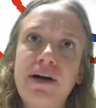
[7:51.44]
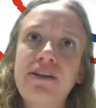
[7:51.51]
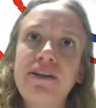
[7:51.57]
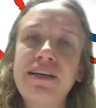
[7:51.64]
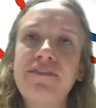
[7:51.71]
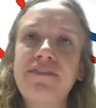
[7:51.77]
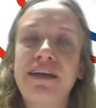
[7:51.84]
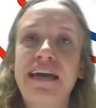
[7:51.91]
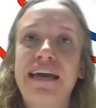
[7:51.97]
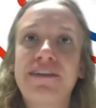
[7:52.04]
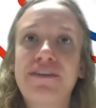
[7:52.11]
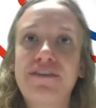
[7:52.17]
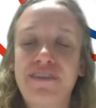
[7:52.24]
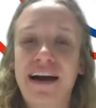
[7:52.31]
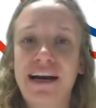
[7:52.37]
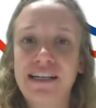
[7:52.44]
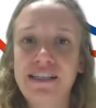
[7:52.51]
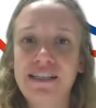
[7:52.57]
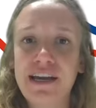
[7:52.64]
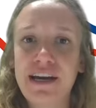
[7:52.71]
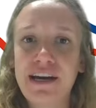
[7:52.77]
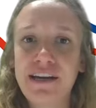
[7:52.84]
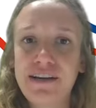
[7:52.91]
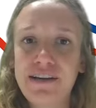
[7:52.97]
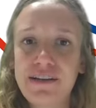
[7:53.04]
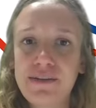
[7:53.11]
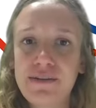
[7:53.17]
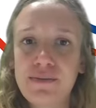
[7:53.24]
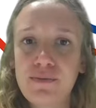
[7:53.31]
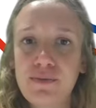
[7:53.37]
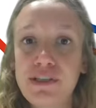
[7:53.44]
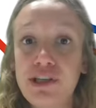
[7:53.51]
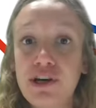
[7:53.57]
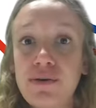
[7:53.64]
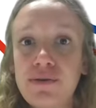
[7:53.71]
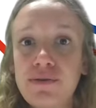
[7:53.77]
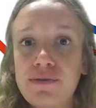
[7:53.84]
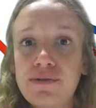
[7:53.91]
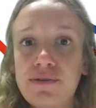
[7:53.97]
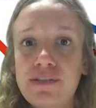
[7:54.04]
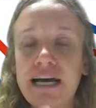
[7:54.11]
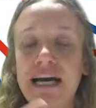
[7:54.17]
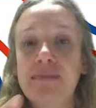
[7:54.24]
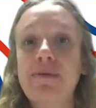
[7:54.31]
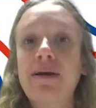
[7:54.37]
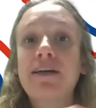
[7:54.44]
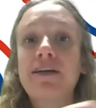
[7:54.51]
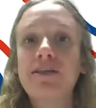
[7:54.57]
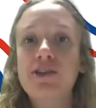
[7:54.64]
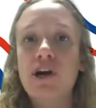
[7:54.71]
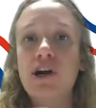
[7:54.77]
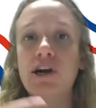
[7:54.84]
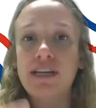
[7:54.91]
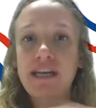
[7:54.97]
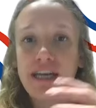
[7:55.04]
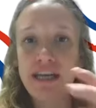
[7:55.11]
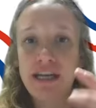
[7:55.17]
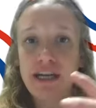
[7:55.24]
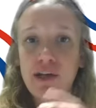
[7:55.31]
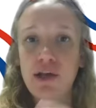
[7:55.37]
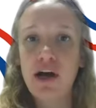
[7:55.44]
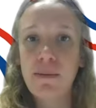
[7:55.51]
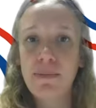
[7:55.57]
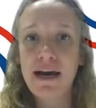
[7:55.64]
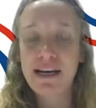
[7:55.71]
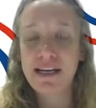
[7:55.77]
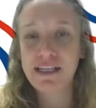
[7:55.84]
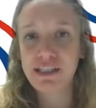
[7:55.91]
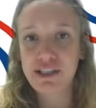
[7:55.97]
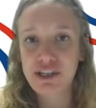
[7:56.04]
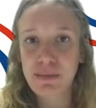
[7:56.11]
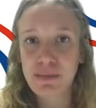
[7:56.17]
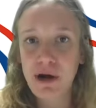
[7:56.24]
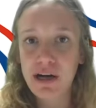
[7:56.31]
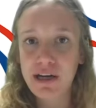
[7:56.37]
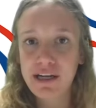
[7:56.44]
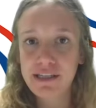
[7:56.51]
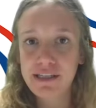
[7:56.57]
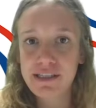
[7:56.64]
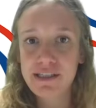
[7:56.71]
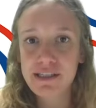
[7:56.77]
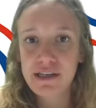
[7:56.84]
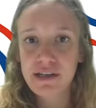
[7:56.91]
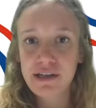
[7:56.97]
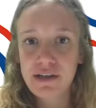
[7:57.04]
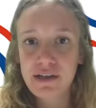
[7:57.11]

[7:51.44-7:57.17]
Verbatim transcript: alleviate the fact that we don't taxpayers aren't getting a lot back into their pockets